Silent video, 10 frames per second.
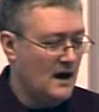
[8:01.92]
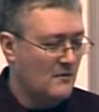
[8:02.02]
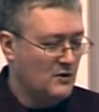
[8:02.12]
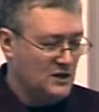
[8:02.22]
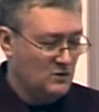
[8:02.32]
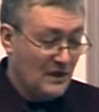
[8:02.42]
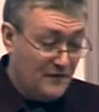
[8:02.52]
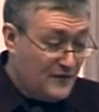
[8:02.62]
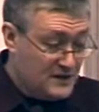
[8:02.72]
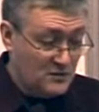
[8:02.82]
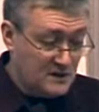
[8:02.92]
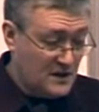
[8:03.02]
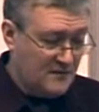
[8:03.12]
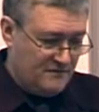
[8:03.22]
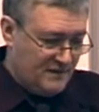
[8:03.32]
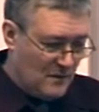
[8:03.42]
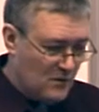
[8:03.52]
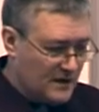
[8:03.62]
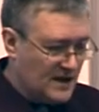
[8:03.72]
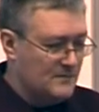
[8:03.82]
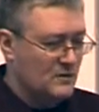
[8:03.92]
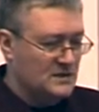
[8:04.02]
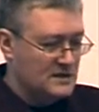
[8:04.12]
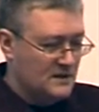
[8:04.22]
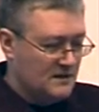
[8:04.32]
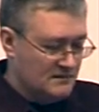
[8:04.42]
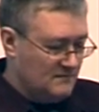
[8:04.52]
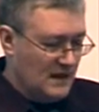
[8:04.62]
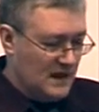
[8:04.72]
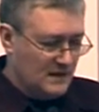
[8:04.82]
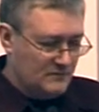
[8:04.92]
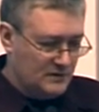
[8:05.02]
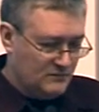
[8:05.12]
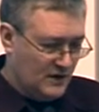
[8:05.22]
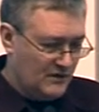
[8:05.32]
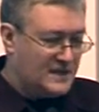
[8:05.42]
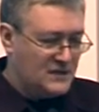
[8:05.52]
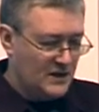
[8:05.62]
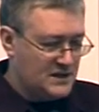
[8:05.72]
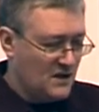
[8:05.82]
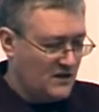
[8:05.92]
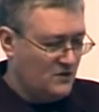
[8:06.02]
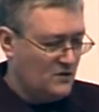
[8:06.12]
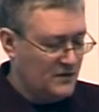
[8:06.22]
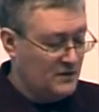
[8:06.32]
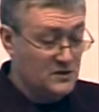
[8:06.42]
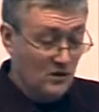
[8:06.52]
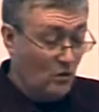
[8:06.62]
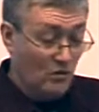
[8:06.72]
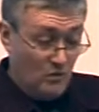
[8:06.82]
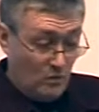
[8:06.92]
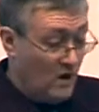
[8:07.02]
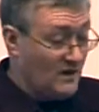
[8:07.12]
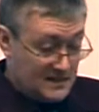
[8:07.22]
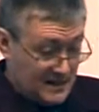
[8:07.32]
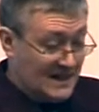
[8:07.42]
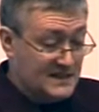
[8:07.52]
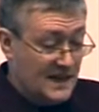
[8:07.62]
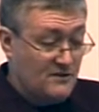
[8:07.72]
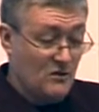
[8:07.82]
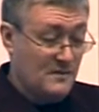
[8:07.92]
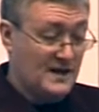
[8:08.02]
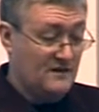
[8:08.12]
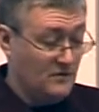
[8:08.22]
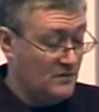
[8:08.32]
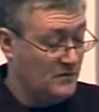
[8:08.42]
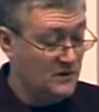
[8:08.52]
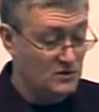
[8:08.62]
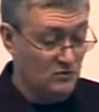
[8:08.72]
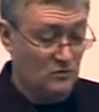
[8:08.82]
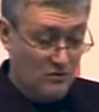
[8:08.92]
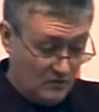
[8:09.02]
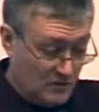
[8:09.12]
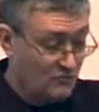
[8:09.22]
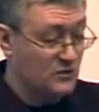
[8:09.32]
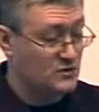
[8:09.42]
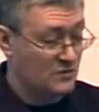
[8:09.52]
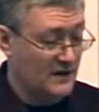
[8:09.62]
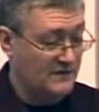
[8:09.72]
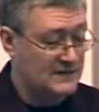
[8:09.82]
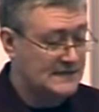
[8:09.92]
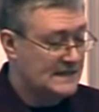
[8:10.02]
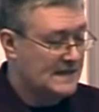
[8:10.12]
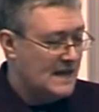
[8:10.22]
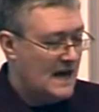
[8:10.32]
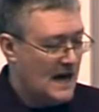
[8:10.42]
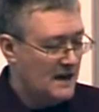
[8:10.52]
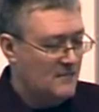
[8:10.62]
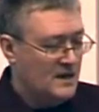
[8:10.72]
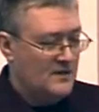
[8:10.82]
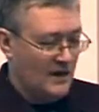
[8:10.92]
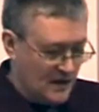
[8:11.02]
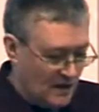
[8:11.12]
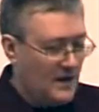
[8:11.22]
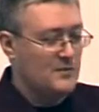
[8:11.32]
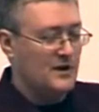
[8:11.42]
which is all that physical stuff, network cables, the interface card in your computer, or the wireless antenna on the back of your computer, or on your router, or whatever. Then going up